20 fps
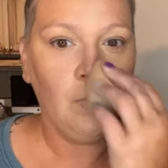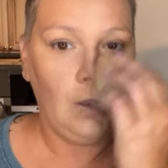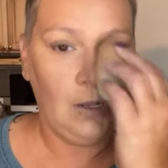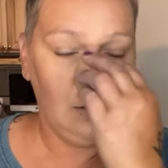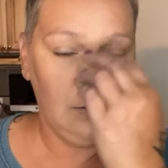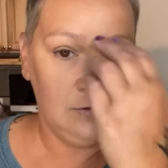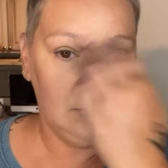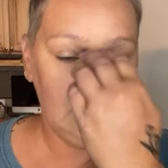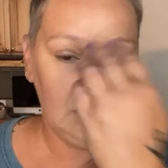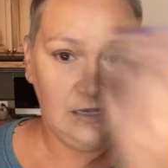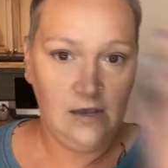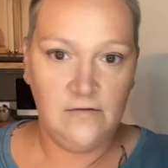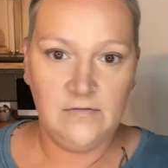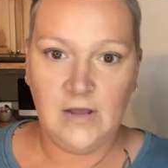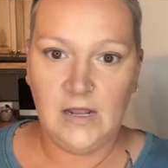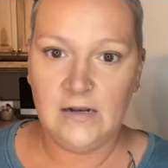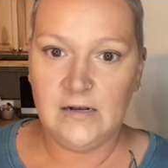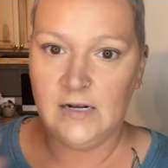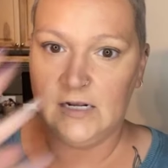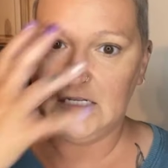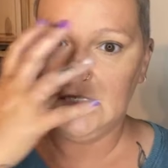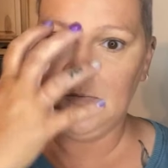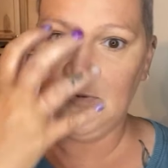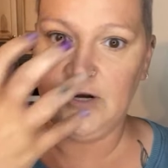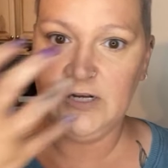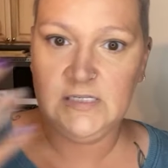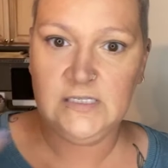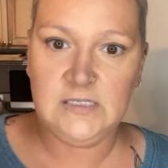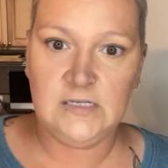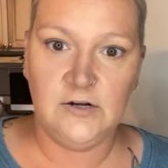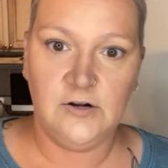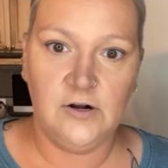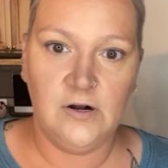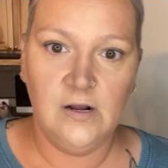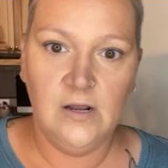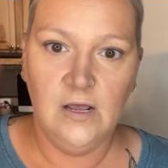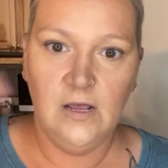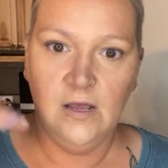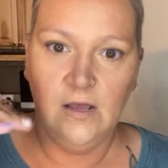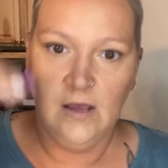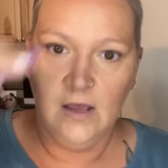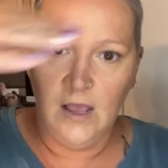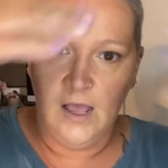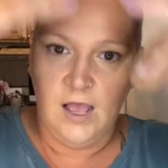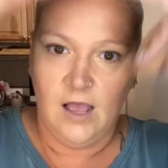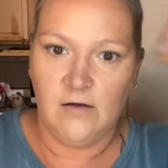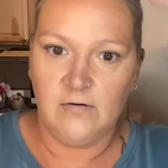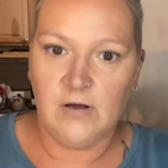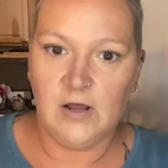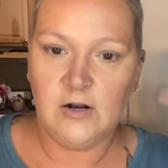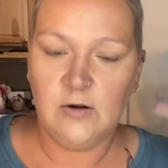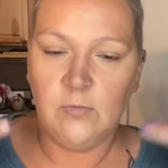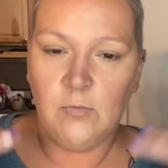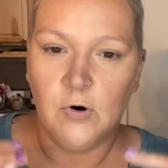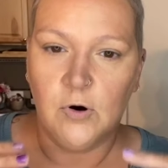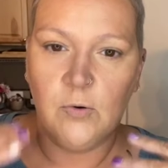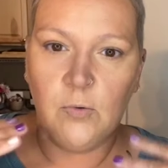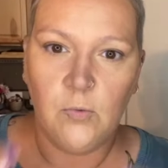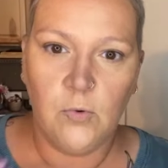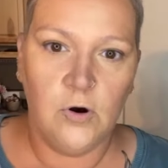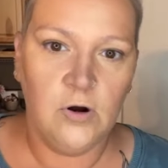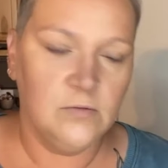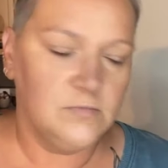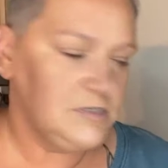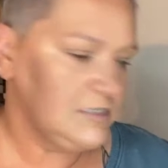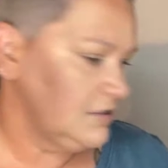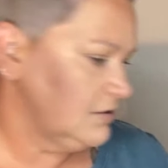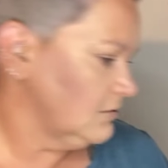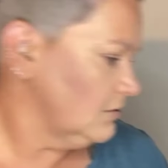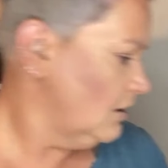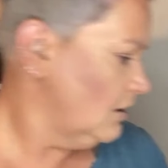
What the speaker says: You can see I've got a nice bright center. I've got a more warmed and